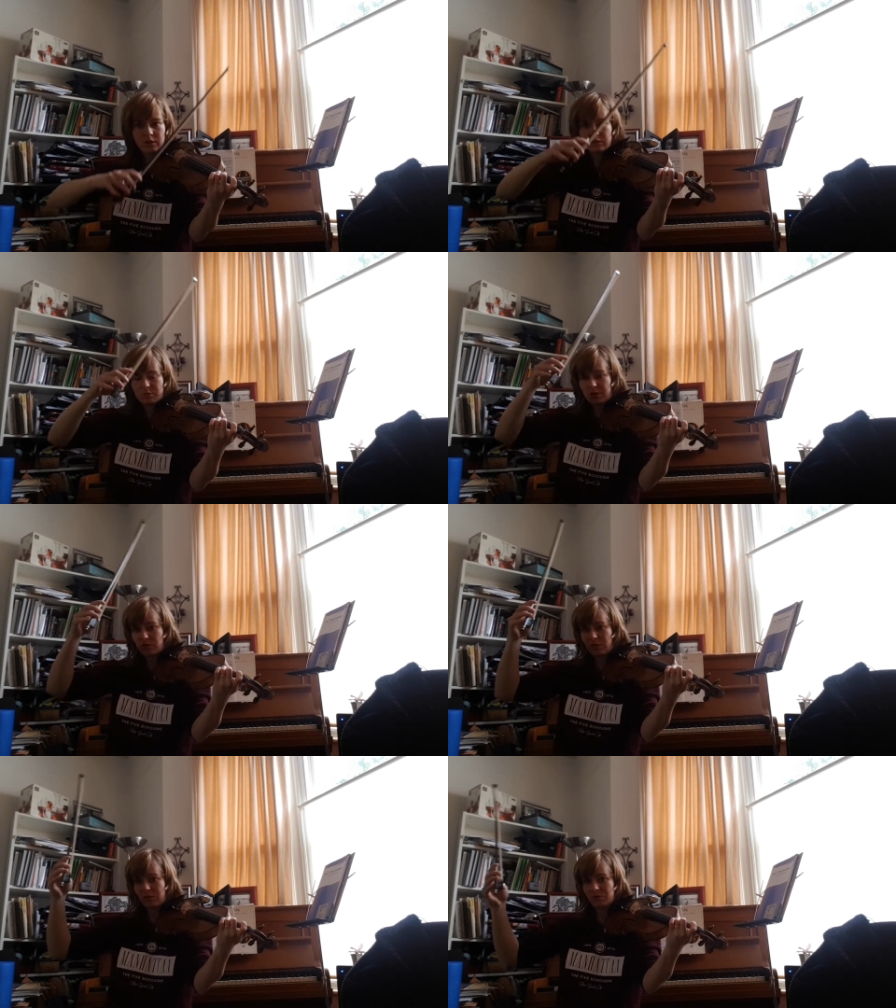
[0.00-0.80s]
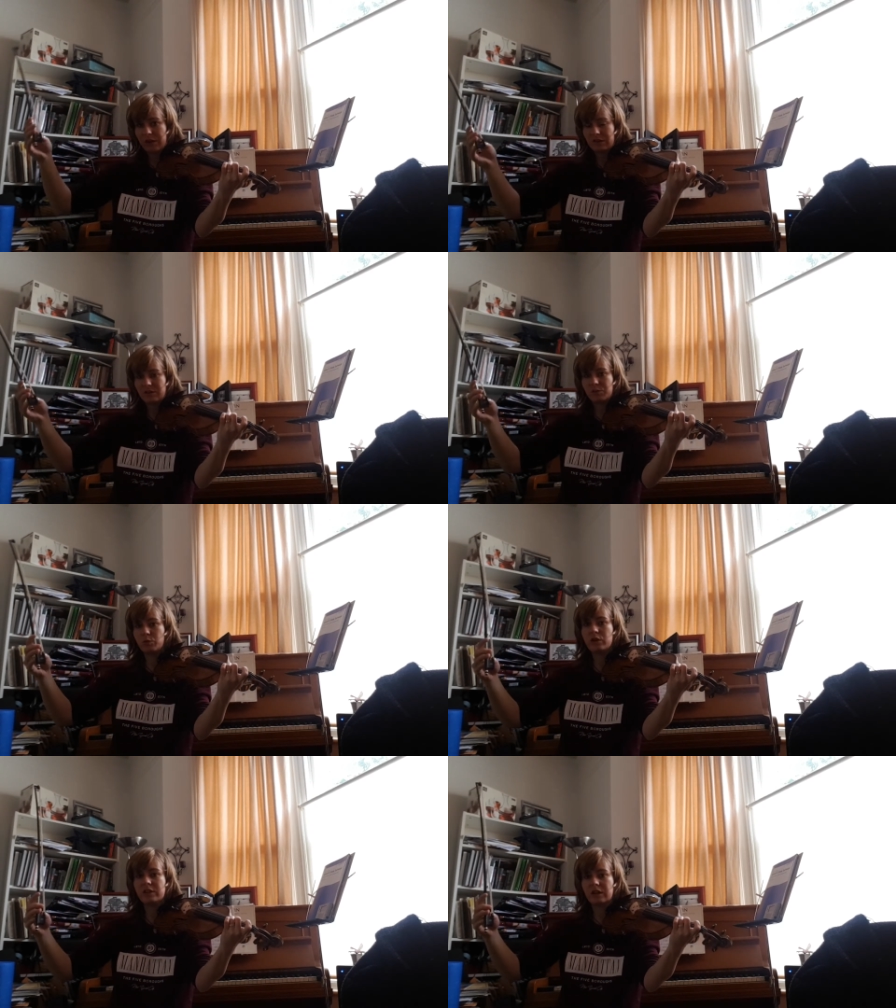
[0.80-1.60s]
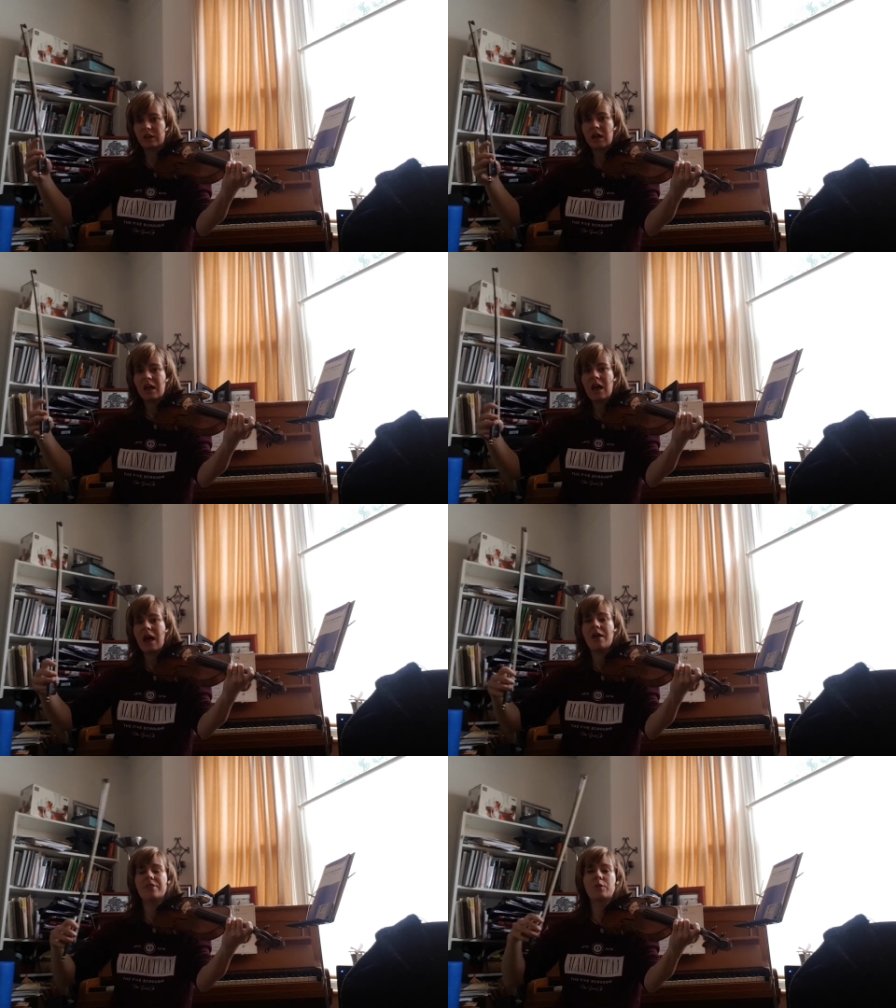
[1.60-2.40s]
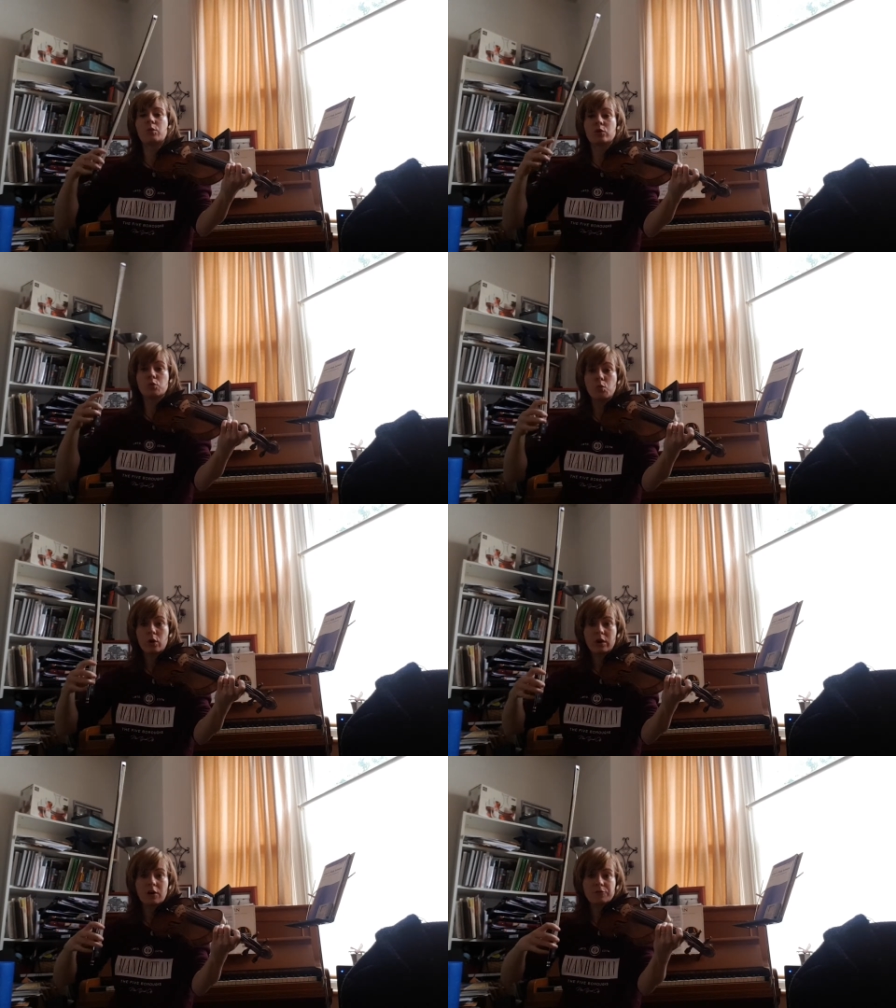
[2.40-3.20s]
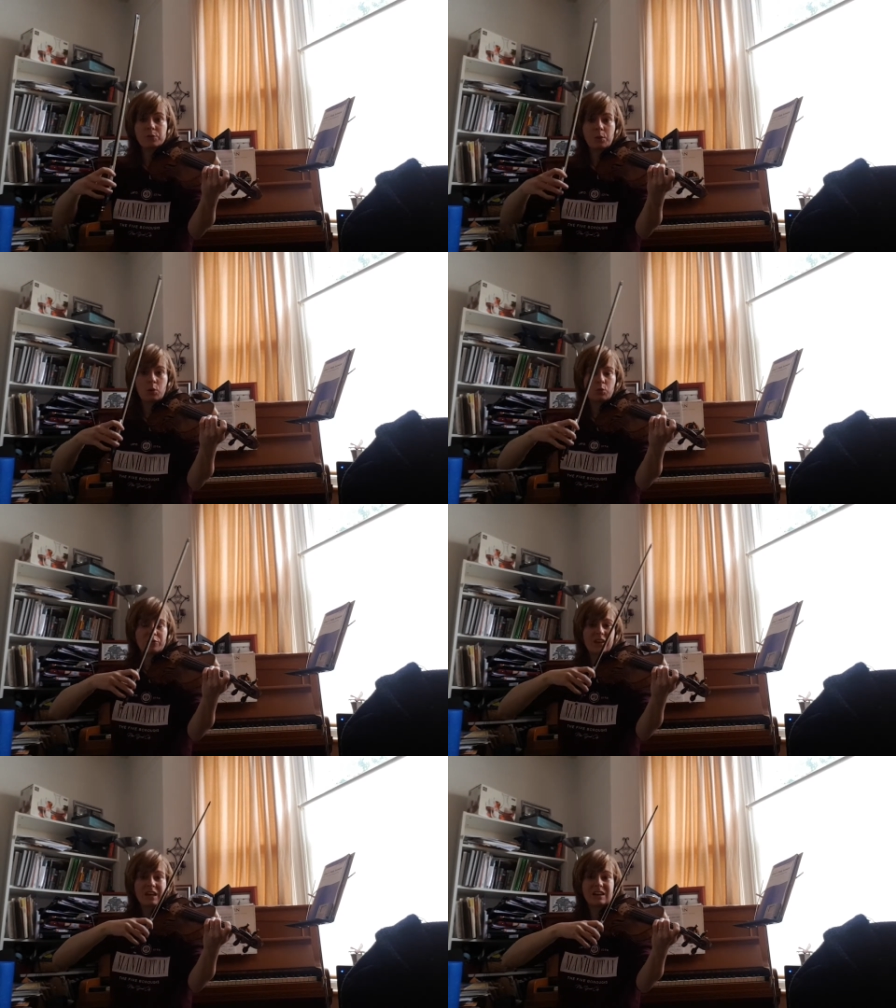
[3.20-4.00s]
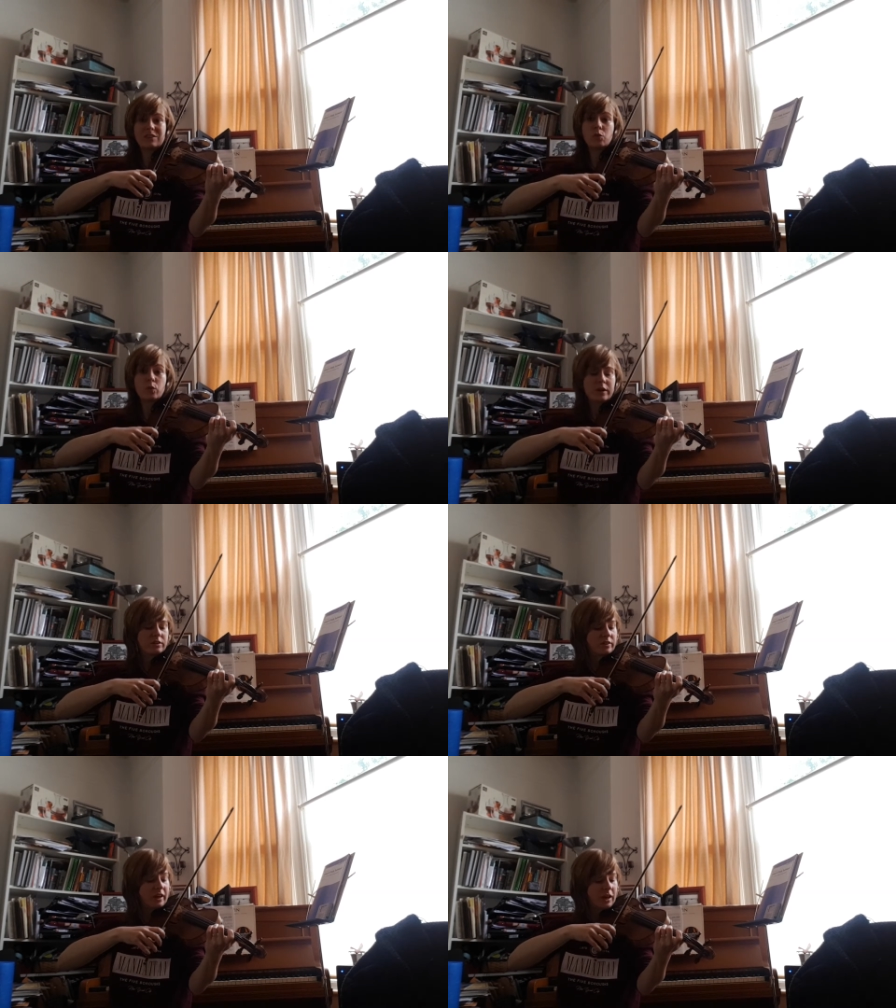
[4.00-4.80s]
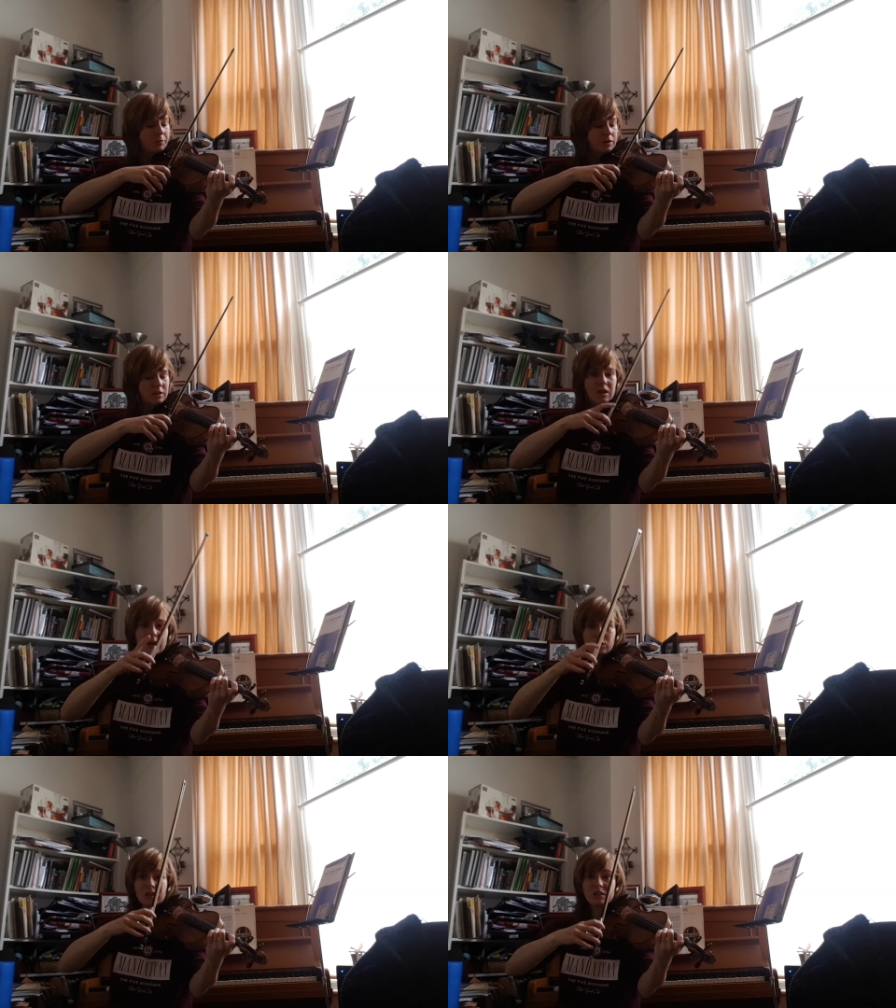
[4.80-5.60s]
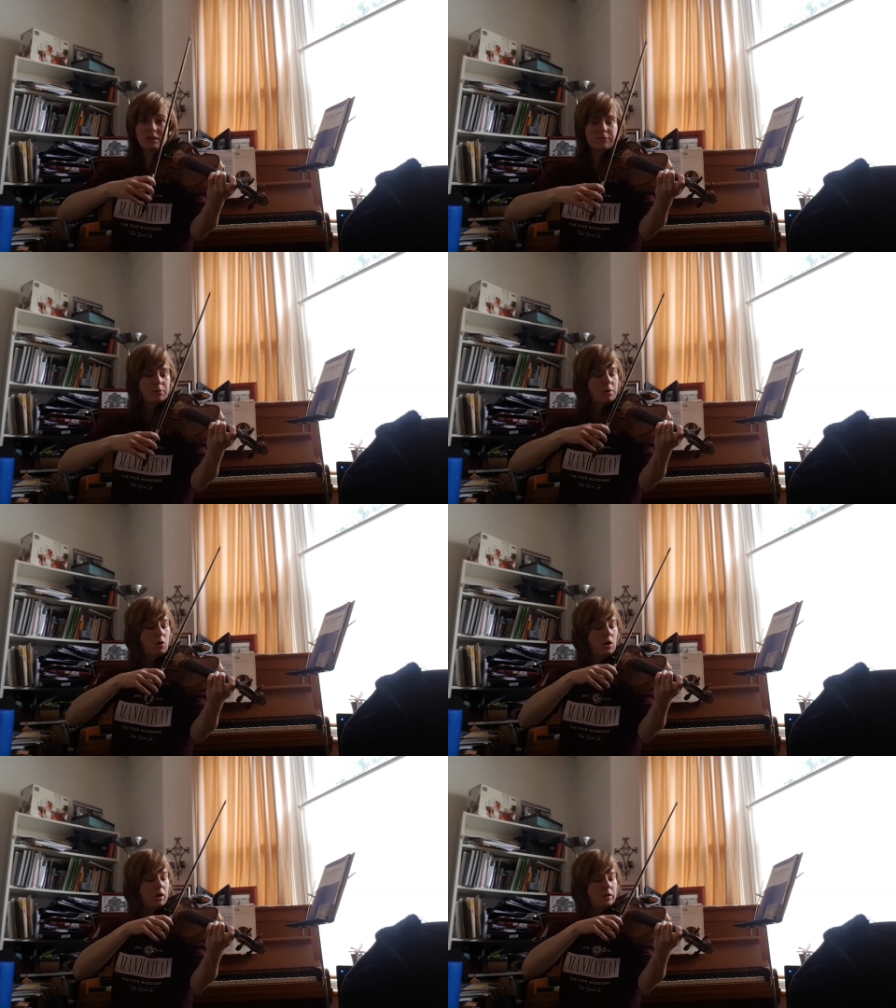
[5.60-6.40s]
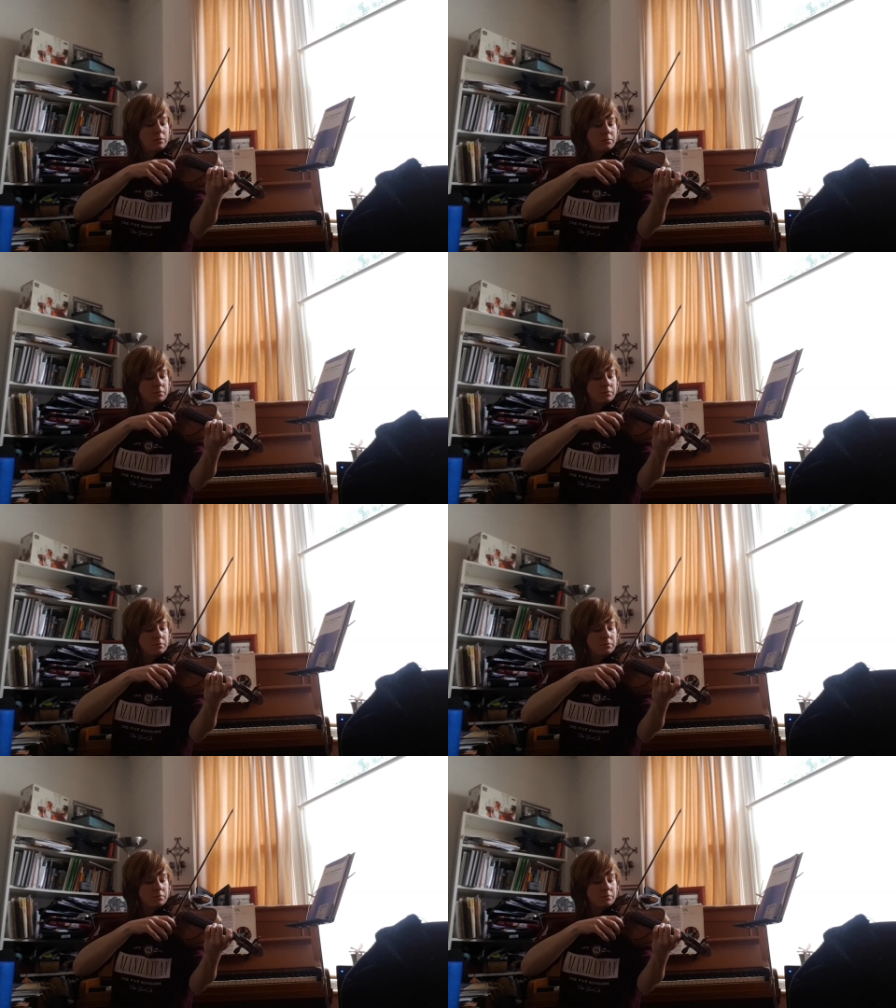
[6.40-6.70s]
to make sure that the violin is breathing. And then when you're more comfortable with getting the ring to happen, you can leave the bow on.